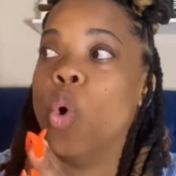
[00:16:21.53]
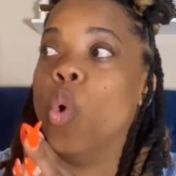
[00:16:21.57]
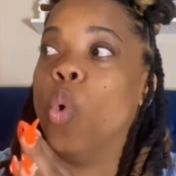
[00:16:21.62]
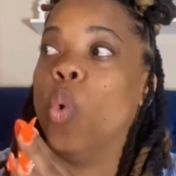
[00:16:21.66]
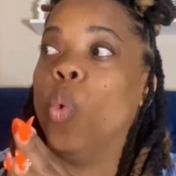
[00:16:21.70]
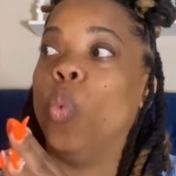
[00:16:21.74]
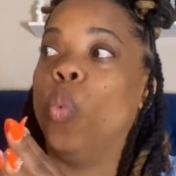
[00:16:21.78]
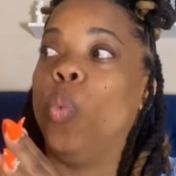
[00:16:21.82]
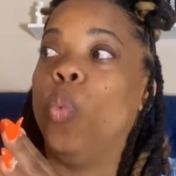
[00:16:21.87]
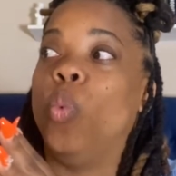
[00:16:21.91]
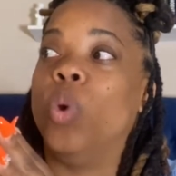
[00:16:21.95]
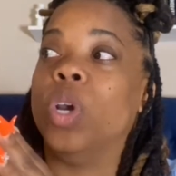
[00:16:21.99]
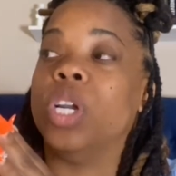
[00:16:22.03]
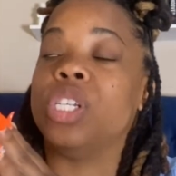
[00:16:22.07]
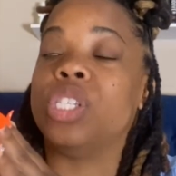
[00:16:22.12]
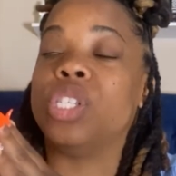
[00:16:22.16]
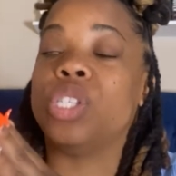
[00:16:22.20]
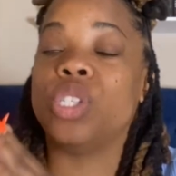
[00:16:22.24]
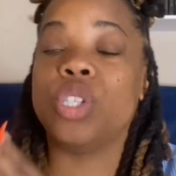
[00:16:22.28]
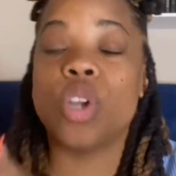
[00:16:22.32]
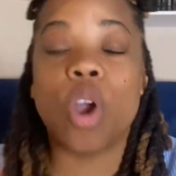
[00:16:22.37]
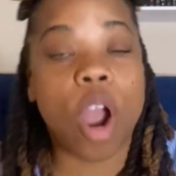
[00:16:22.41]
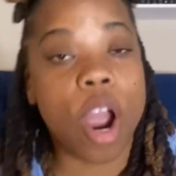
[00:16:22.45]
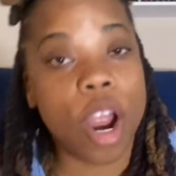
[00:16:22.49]
We're
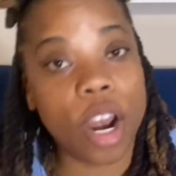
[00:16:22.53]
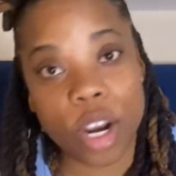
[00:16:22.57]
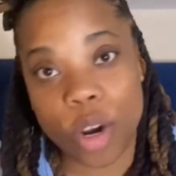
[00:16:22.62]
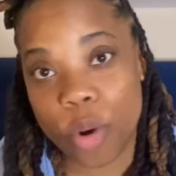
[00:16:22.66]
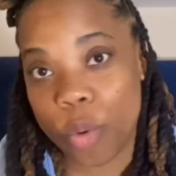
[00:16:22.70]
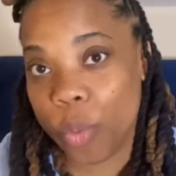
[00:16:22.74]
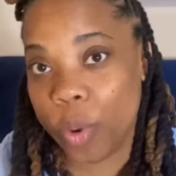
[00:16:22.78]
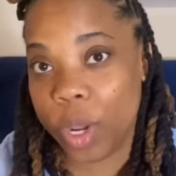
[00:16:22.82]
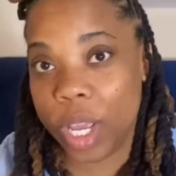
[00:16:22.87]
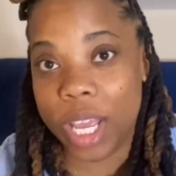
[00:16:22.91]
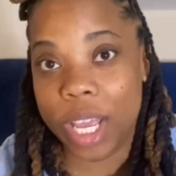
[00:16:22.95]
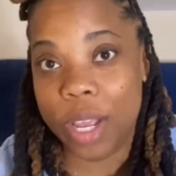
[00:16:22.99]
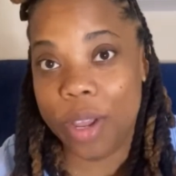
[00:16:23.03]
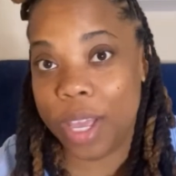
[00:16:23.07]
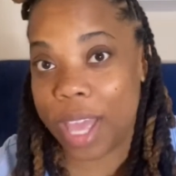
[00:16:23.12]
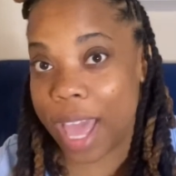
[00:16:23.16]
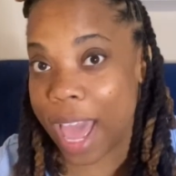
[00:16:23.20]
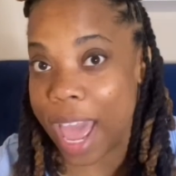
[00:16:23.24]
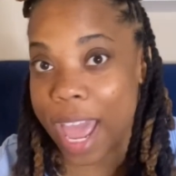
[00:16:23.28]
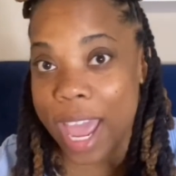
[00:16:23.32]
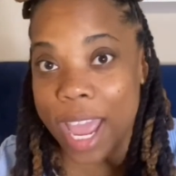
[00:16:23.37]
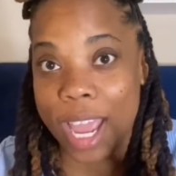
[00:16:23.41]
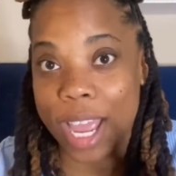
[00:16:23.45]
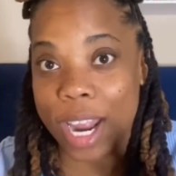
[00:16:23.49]
starting to
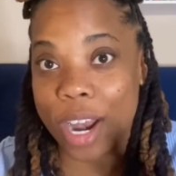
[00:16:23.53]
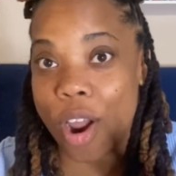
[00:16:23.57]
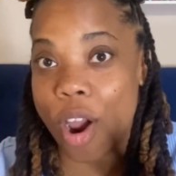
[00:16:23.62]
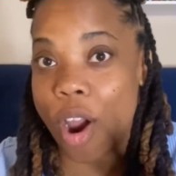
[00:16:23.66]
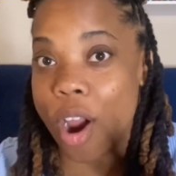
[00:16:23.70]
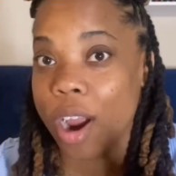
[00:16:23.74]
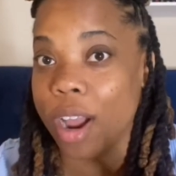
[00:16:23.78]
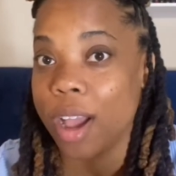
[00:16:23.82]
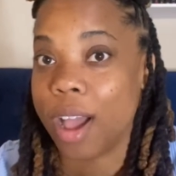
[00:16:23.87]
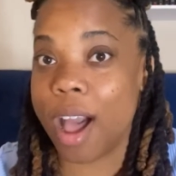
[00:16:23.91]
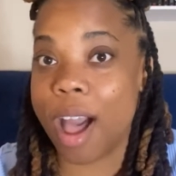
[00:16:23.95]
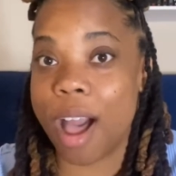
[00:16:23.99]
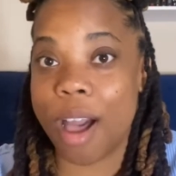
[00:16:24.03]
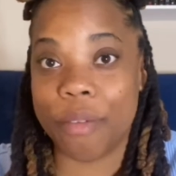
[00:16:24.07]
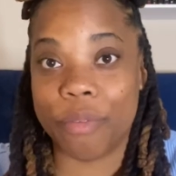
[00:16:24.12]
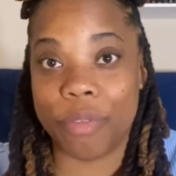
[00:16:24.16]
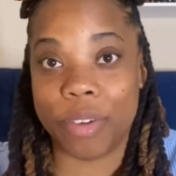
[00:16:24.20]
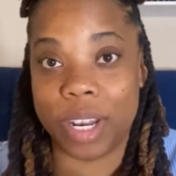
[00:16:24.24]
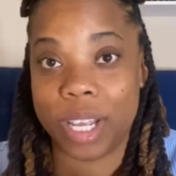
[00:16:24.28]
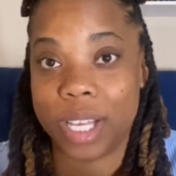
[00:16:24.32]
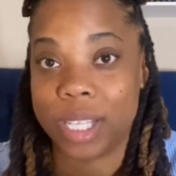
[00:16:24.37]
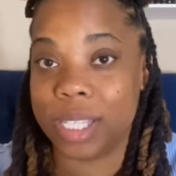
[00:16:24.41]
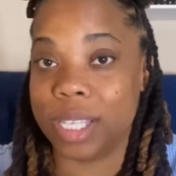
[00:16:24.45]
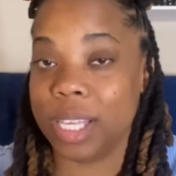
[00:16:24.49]
regain our
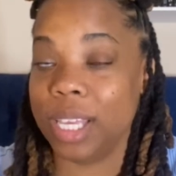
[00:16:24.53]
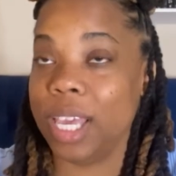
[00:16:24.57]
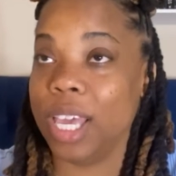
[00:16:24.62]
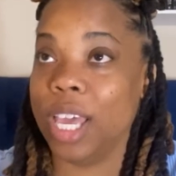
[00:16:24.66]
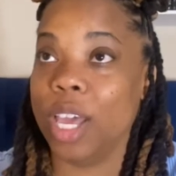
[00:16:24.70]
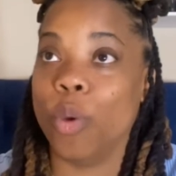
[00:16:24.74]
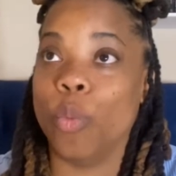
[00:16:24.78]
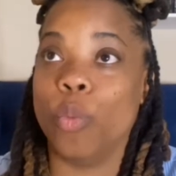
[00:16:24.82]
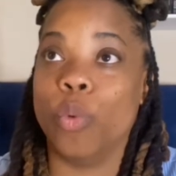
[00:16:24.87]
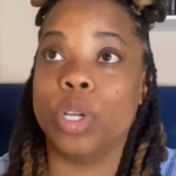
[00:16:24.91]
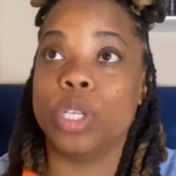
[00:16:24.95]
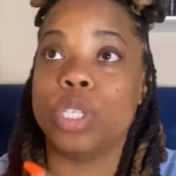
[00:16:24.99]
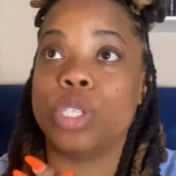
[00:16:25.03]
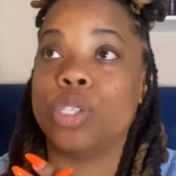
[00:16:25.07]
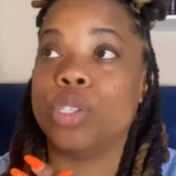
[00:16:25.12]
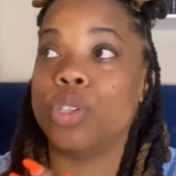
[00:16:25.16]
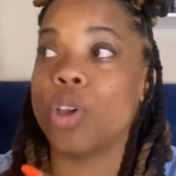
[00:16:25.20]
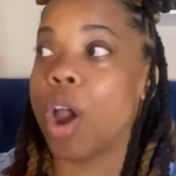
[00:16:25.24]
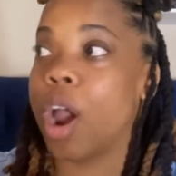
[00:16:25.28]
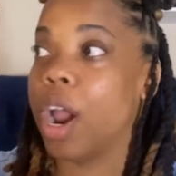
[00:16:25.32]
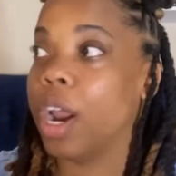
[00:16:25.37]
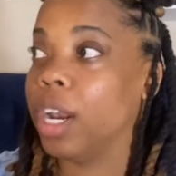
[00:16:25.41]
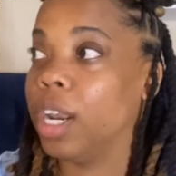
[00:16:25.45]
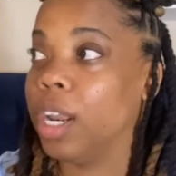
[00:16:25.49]
confidence again. We're
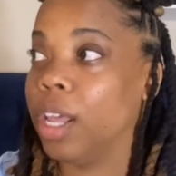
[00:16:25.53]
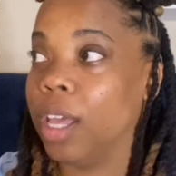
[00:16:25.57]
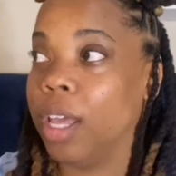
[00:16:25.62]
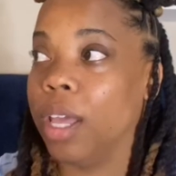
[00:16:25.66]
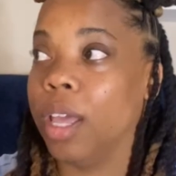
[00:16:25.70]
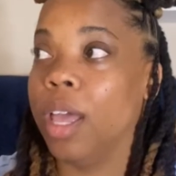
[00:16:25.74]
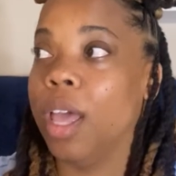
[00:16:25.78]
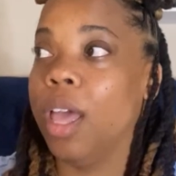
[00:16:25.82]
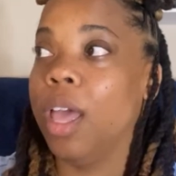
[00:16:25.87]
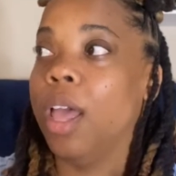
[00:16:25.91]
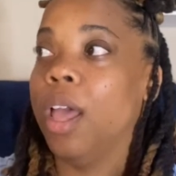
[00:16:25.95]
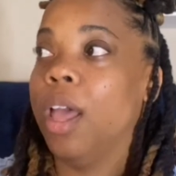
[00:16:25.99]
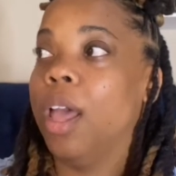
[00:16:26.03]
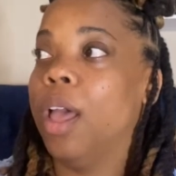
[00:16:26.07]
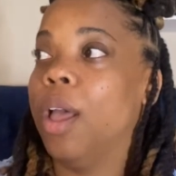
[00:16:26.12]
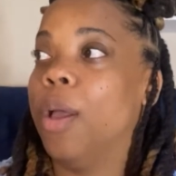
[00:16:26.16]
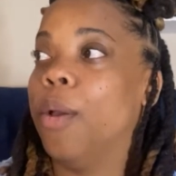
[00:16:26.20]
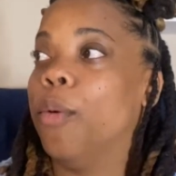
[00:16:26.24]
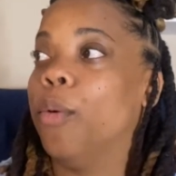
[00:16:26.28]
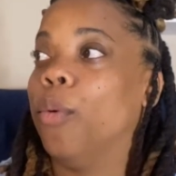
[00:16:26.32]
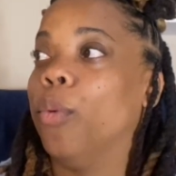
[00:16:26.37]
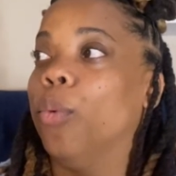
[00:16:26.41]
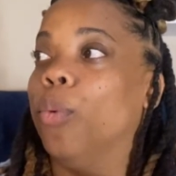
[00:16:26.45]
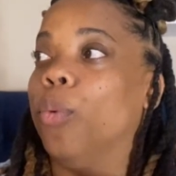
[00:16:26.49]
starting to
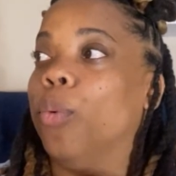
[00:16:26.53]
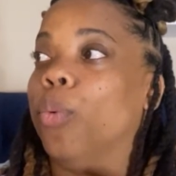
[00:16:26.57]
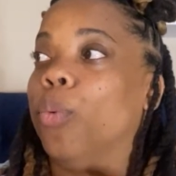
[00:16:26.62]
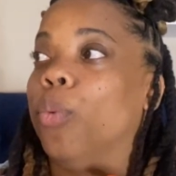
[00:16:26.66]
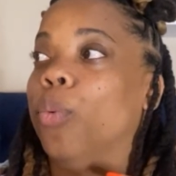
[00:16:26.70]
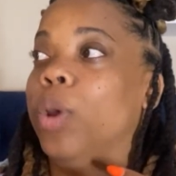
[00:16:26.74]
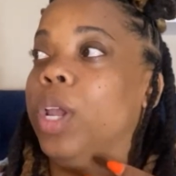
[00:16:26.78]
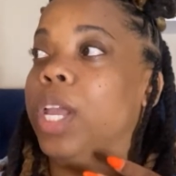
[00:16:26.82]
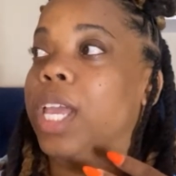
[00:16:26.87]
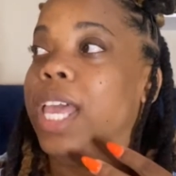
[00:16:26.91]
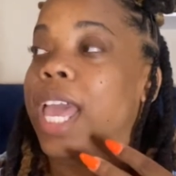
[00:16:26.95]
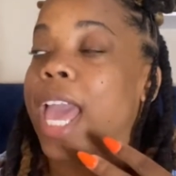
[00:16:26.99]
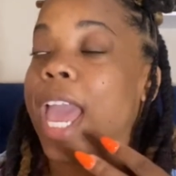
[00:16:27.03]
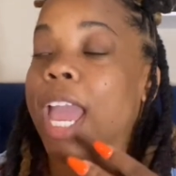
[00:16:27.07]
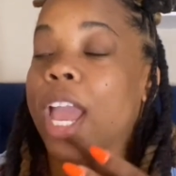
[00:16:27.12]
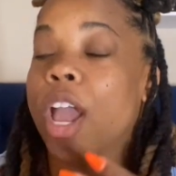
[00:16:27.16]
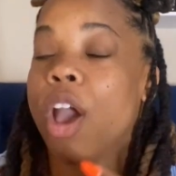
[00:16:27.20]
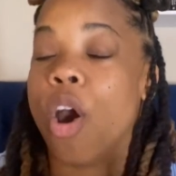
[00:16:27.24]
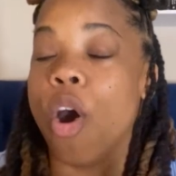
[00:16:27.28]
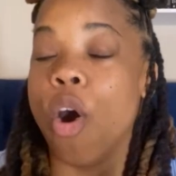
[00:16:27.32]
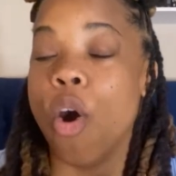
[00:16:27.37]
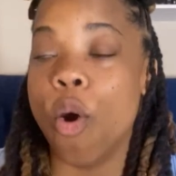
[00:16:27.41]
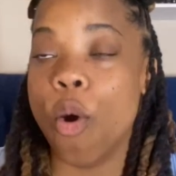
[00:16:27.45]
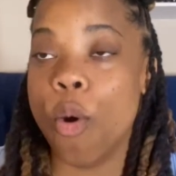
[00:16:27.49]
regain
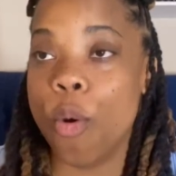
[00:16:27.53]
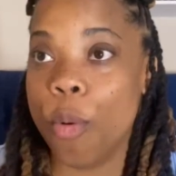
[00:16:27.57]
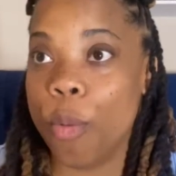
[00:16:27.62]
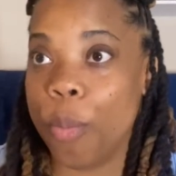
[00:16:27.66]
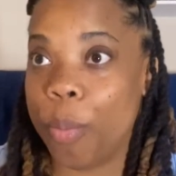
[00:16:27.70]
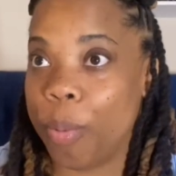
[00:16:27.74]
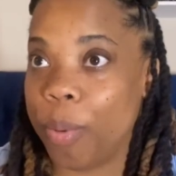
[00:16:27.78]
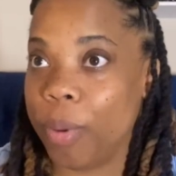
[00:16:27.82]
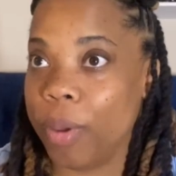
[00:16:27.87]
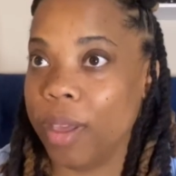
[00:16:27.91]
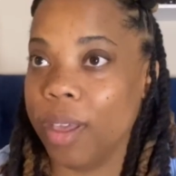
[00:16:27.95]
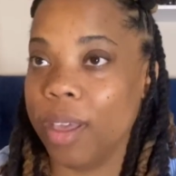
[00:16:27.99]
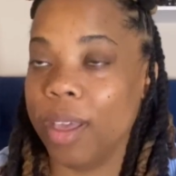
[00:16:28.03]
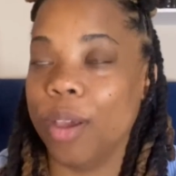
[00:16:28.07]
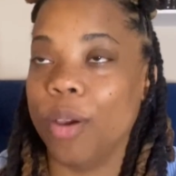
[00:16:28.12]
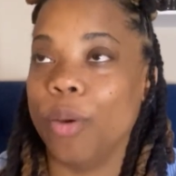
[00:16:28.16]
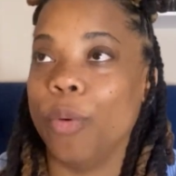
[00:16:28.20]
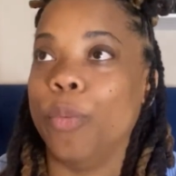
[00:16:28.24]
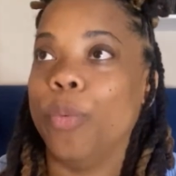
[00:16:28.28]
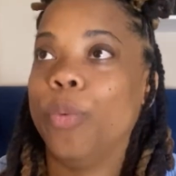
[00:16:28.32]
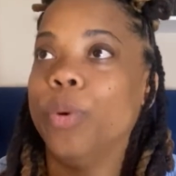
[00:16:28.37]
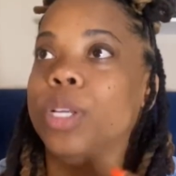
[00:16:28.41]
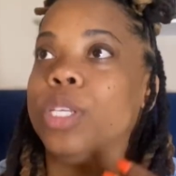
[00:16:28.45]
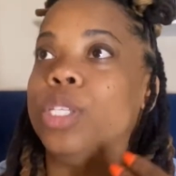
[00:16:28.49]
hope.
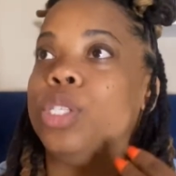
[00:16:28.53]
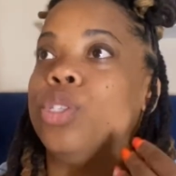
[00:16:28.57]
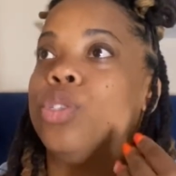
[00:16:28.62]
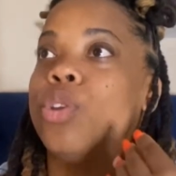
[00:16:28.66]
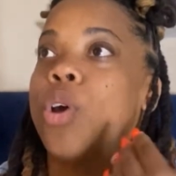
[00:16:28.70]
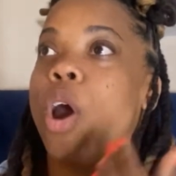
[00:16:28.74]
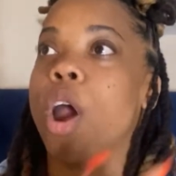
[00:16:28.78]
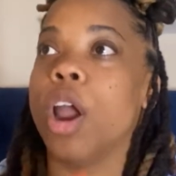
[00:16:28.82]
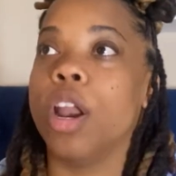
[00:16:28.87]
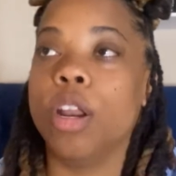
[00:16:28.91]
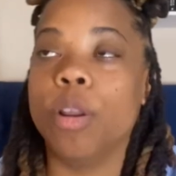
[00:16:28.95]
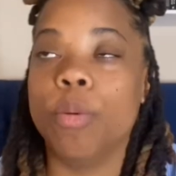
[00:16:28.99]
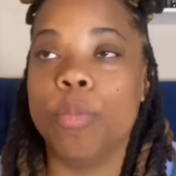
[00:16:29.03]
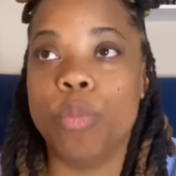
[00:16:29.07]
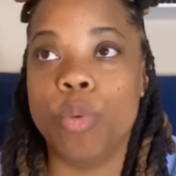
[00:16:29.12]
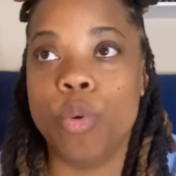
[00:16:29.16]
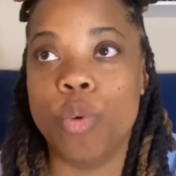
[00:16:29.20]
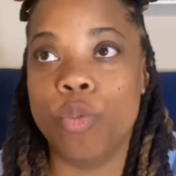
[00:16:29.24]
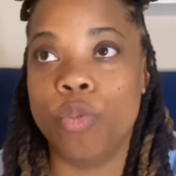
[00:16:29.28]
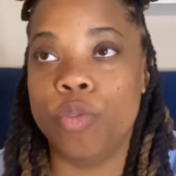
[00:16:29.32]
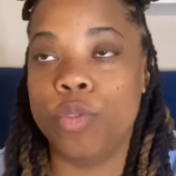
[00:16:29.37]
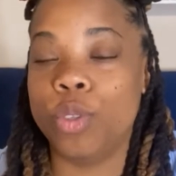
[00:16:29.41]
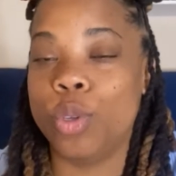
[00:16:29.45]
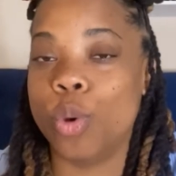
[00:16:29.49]
We're starting to
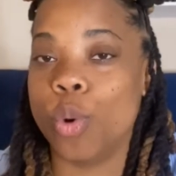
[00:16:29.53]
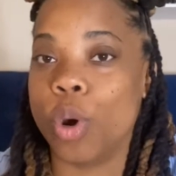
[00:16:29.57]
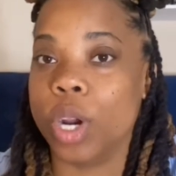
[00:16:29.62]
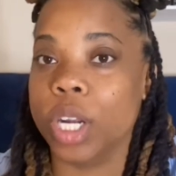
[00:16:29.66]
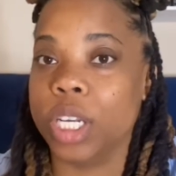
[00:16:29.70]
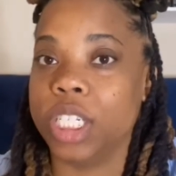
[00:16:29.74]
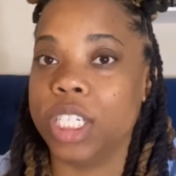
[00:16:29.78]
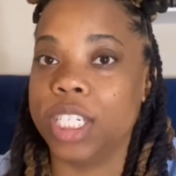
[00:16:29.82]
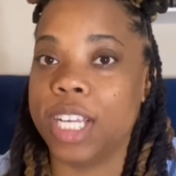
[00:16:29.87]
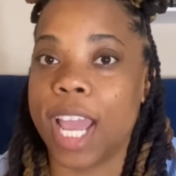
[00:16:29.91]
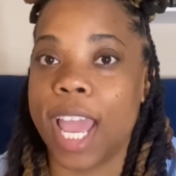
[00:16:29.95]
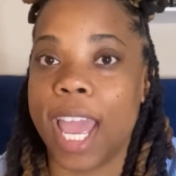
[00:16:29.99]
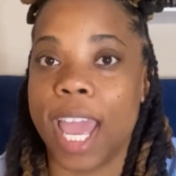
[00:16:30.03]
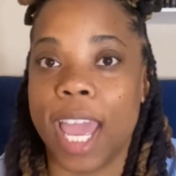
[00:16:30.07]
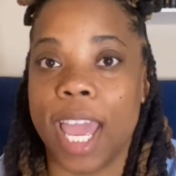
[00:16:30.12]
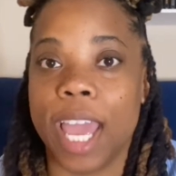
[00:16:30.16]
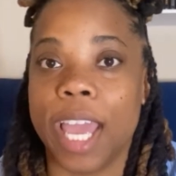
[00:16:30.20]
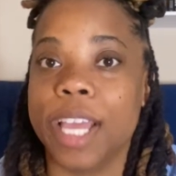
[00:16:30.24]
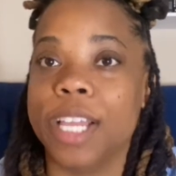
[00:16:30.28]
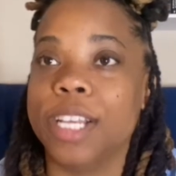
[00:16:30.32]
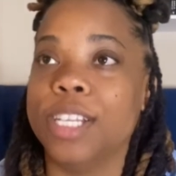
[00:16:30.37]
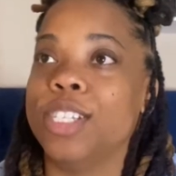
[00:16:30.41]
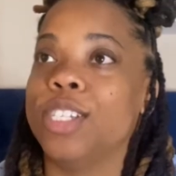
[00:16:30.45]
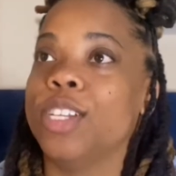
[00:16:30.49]
move toward
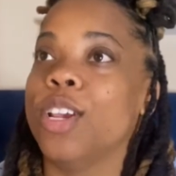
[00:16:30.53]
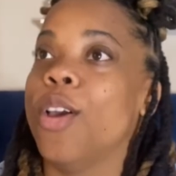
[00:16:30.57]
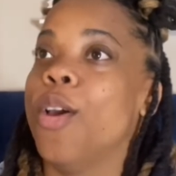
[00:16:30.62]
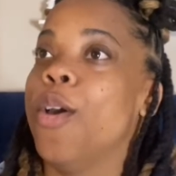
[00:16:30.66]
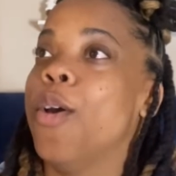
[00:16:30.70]
change.